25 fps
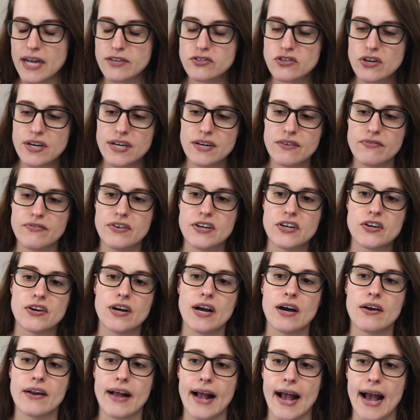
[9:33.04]
I tried to
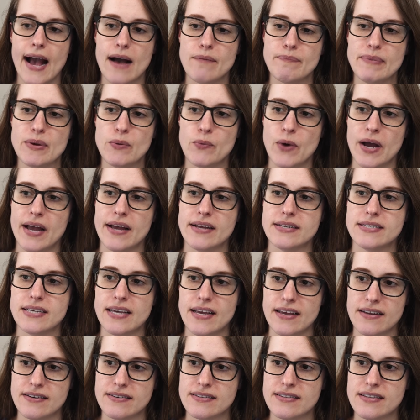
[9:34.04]
figure out a happy way
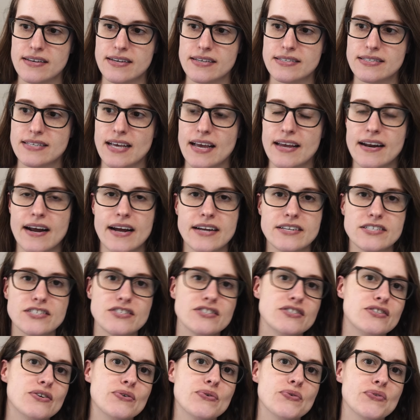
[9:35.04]
to end this, and I
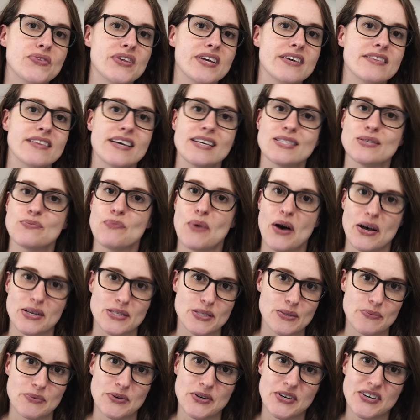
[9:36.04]
just don't think that's
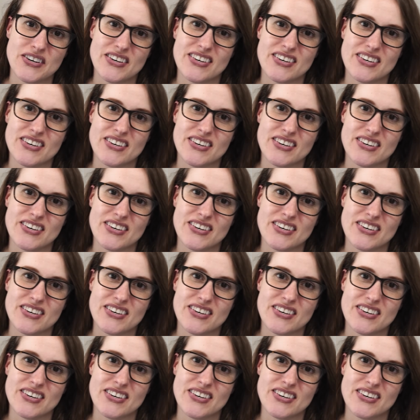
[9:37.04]
possible.